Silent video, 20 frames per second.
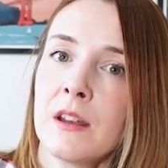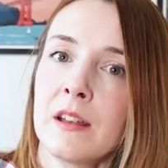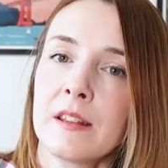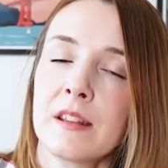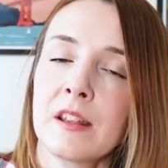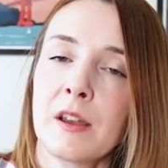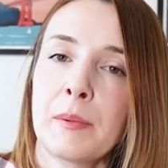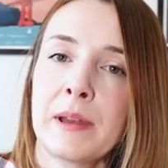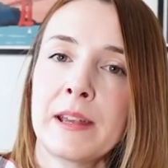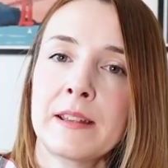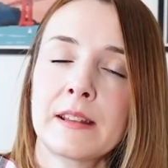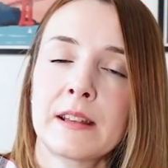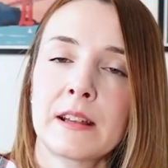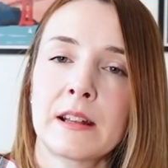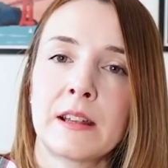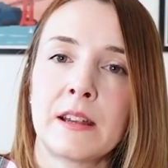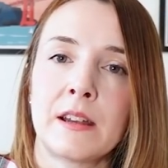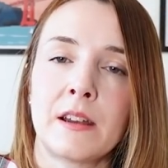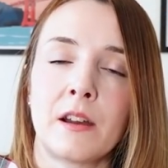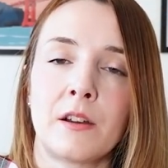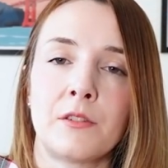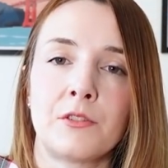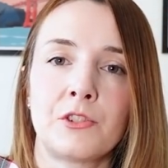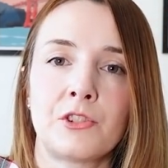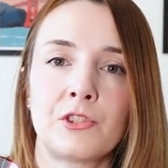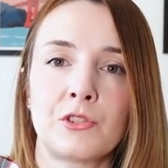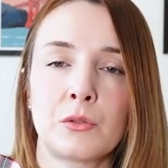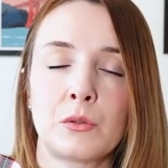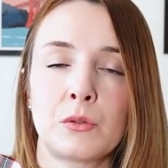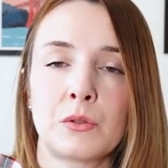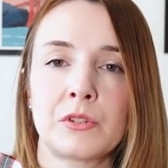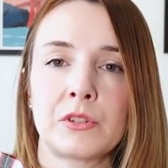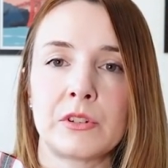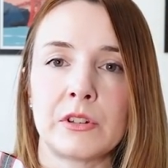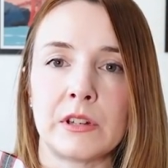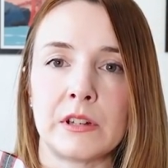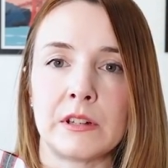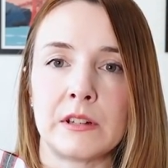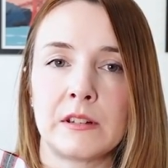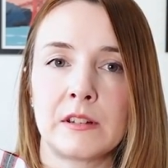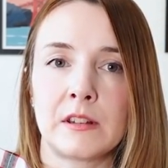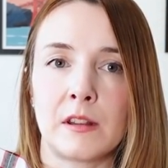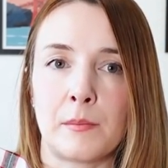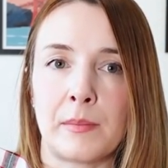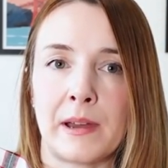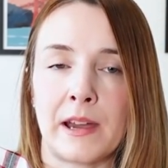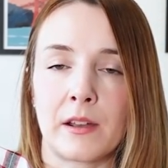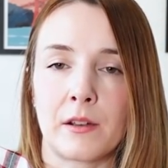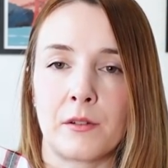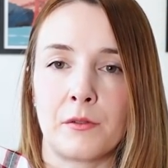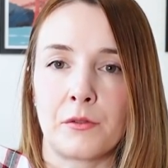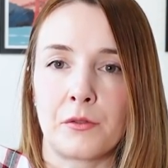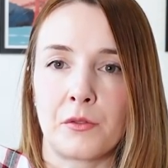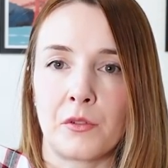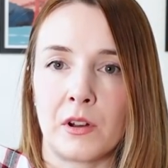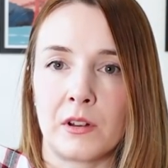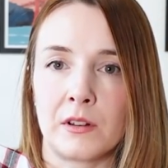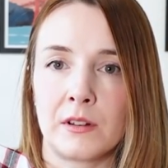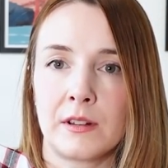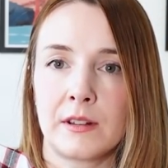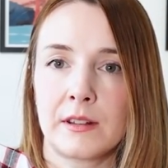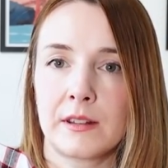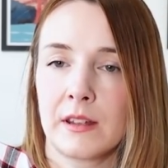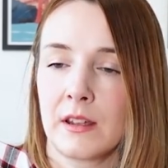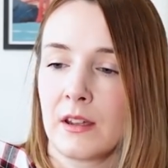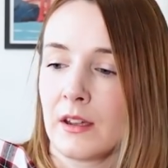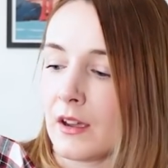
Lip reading: So basically I've shortened the back and front.